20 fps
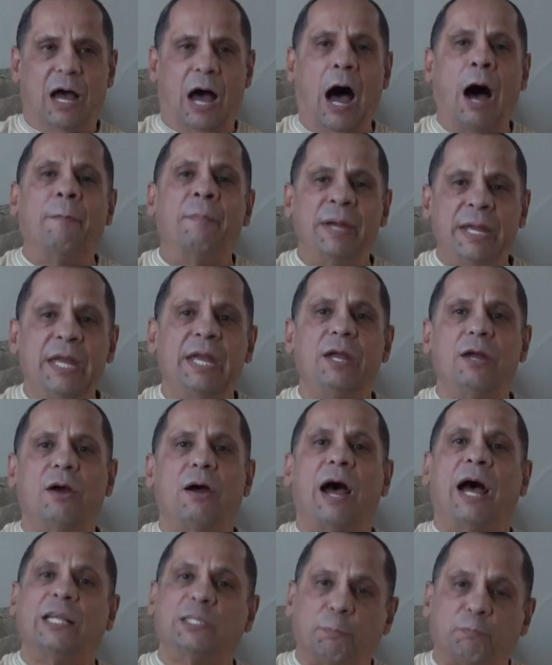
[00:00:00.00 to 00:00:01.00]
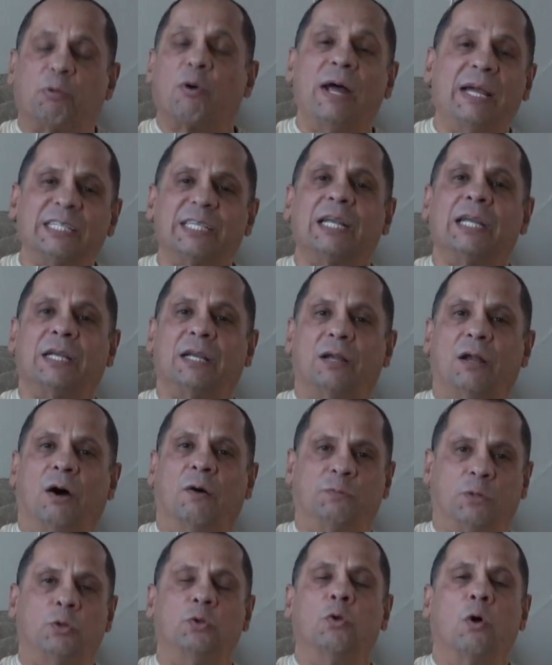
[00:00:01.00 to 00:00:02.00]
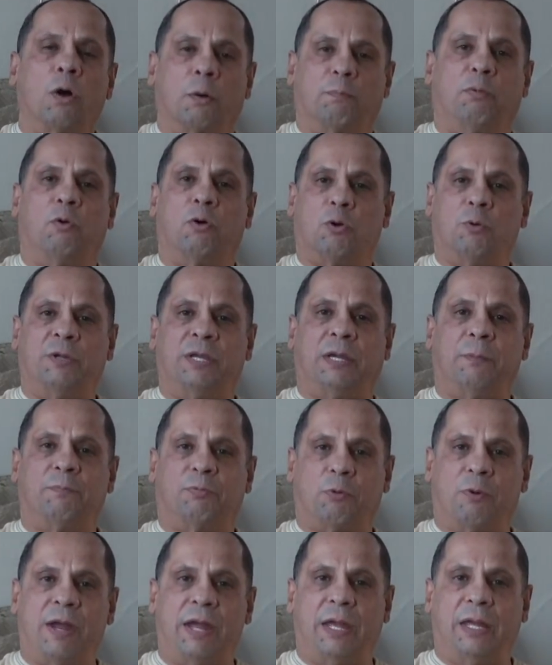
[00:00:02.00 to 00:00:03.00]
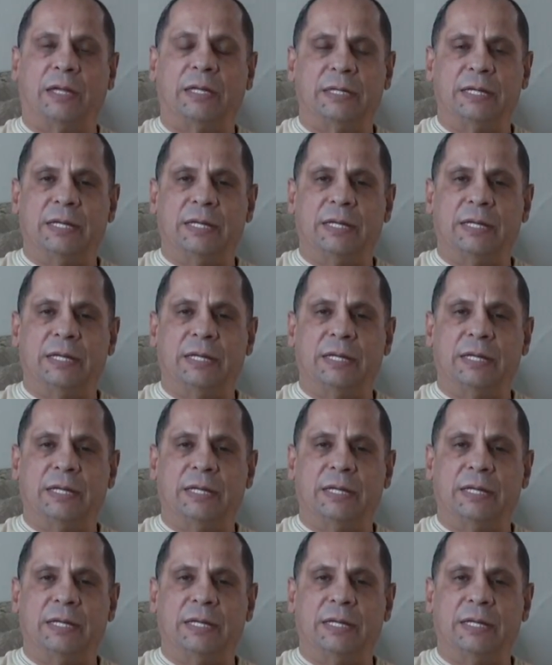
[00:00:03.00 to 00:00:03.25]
I'm here as president of the North Puerto Rican Parade.